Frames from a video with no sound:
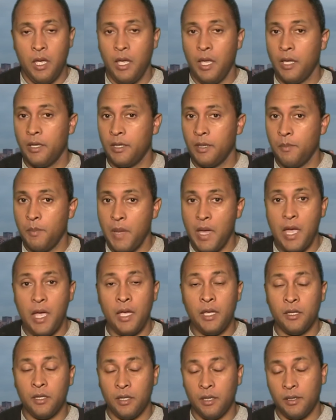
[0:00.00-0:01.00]
It's
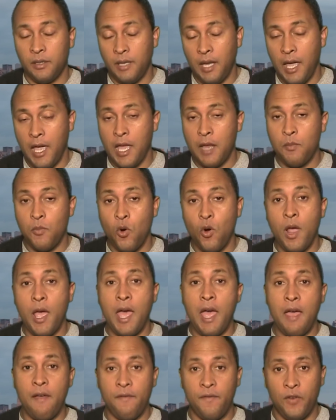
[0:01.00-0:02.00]
a tad more
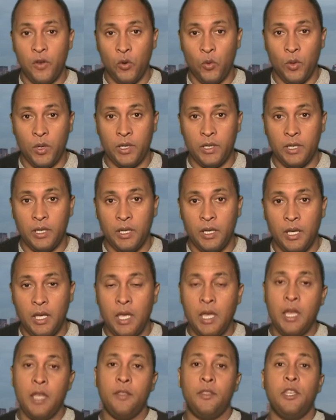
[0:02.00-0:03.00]
affluent.
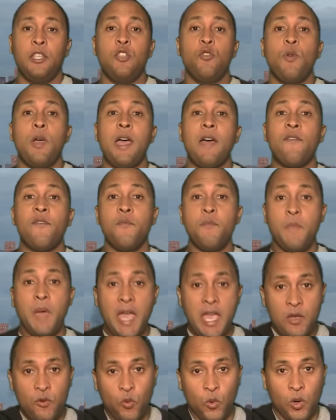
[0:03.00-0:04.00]
Then you have
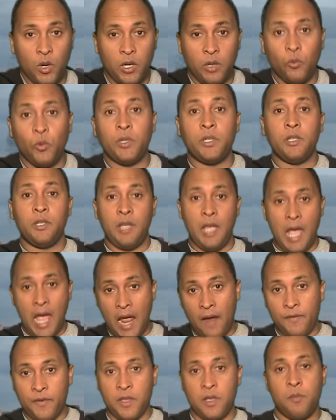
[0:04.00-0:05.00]
Maywood, which is an
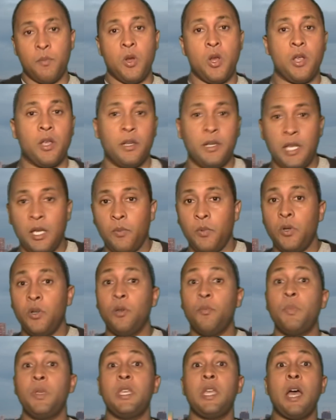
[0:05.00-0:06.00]
African American
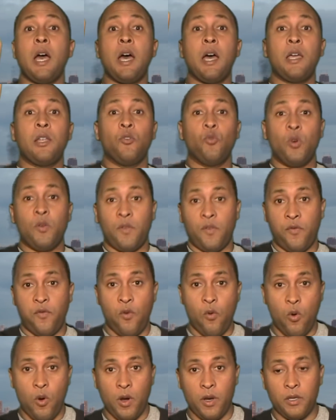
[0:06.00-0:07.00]
neighborhood beyond River
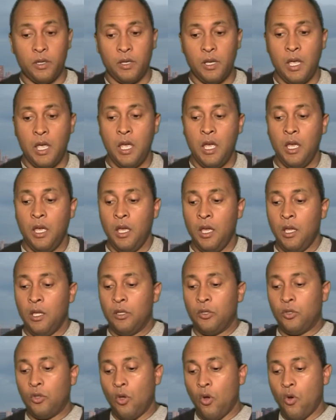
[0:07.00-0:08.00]
Forest.
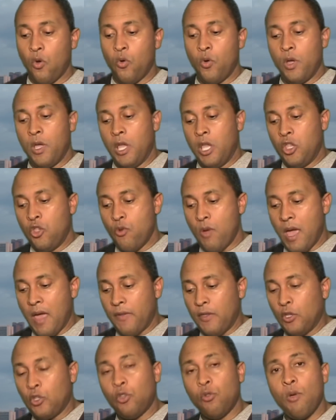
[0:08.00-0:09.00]
So you
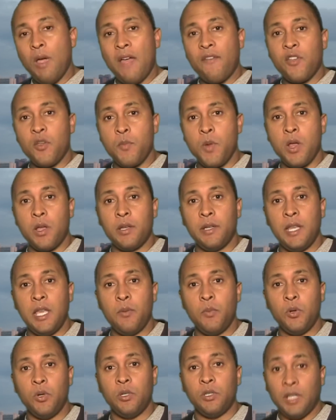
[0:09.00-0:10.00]
have these two African American
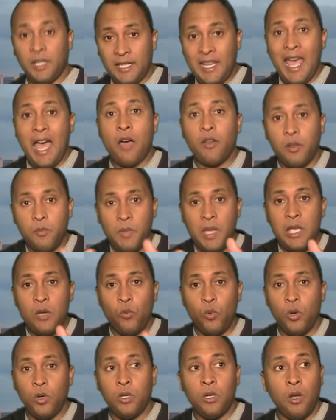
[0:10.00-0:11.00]
neighborhoods: the town of
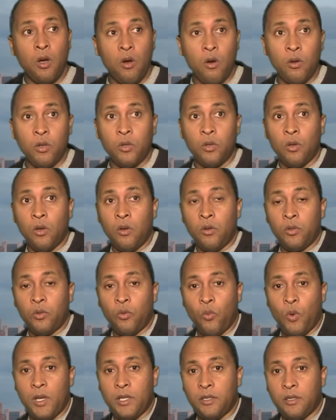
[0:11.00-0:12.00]
Maywood on
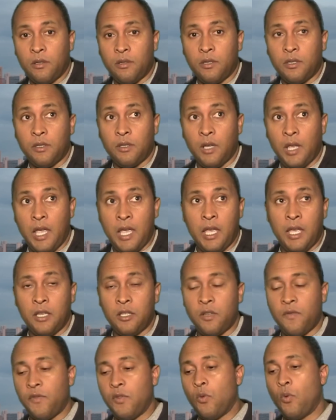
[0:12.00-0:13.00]
the western
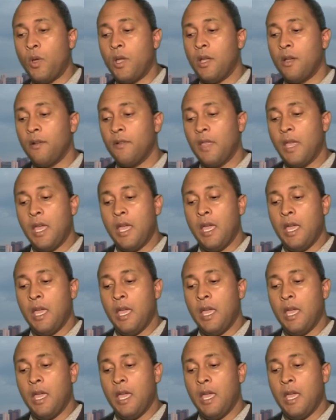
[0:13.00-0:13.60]
edge, if you will,